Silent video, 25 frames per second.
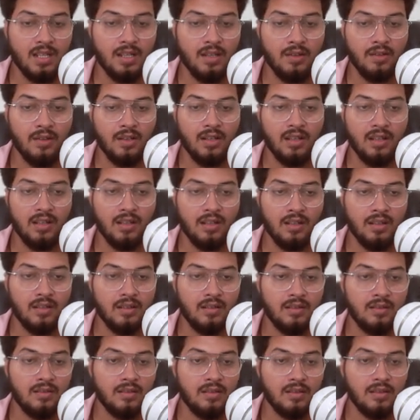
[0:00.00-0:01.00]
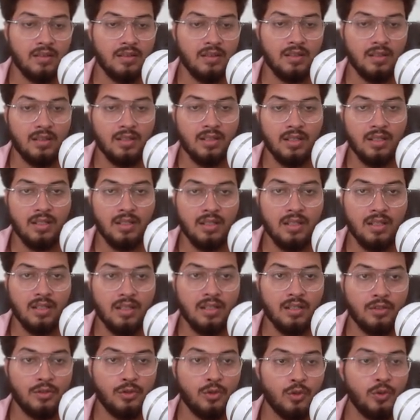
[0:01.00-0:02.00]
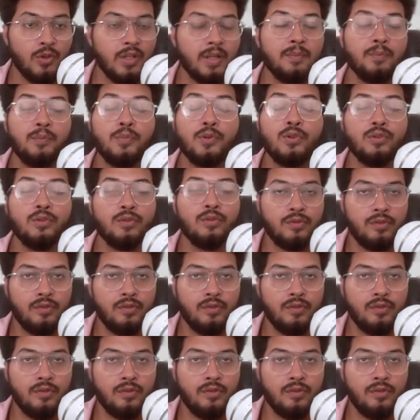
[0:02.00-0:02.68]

uh, to improve